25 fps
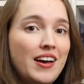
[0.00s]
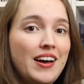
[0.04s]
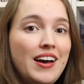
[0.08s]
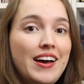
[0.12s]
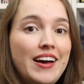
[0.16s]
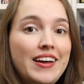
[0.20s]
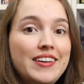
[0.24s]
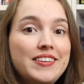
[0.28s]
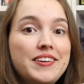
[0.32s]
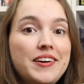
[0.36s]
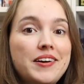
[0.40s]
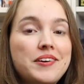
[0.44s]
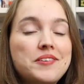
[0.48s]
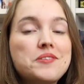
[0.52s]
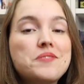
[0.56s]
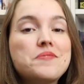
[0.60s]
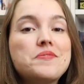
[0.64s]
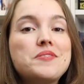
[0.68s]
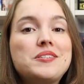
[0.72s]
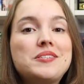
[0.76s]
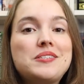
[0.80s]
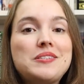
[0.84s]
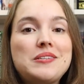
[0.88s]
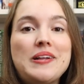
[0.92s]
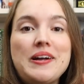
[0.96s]
at the end of
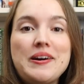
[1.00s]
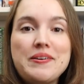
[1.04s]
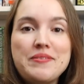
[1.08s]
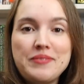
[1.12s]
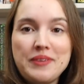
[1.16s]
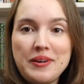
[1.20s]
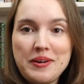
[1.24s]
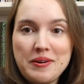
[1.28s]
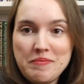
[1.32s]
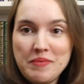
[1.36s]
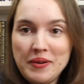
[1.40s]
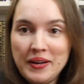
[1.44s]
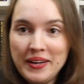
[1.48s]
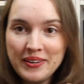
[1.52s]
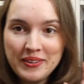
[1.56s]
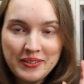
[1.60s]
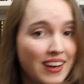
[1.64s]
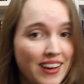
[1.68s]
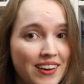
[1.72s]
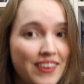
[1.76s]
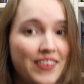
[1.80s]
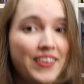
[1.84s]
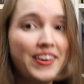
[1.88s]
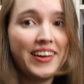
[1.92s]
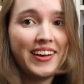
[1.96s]
its lifetime.
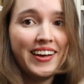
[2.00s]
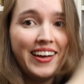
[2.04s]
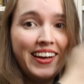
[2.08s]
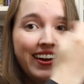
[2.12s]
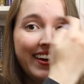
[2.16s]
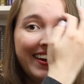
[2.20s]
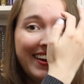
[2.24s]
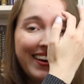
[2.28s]
Okay.